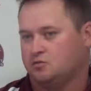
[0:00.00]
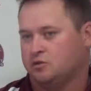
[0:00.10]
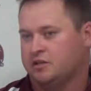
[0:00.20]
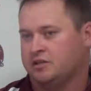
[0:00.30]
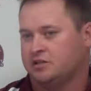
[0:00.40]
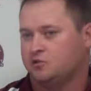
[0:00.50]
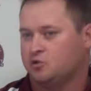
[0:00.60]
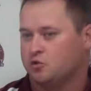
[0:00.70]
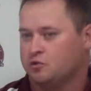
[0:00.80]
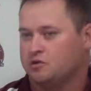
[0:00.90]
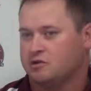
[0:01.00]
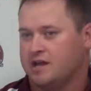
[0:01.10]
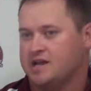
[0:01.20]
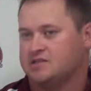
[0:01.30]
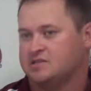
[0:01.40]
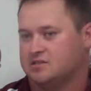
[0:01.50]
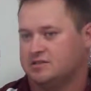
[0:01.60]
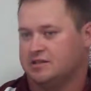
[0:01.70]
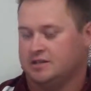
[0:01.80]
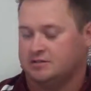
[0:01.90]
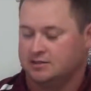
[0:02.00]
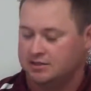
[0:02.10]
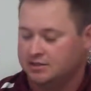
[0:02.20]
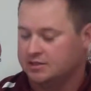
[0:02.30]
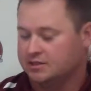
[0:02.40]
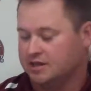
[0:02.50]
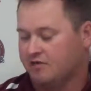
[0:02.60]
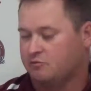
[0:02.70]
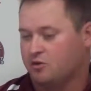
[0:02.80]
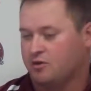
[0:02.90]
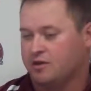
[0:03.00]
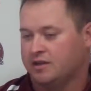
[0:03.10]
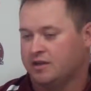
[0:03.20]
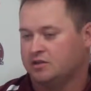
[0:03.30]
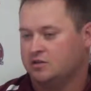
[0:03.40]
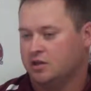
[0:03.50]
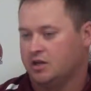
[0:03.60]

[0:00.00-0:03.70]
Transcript: bringing in the recruiting class that I've brought in,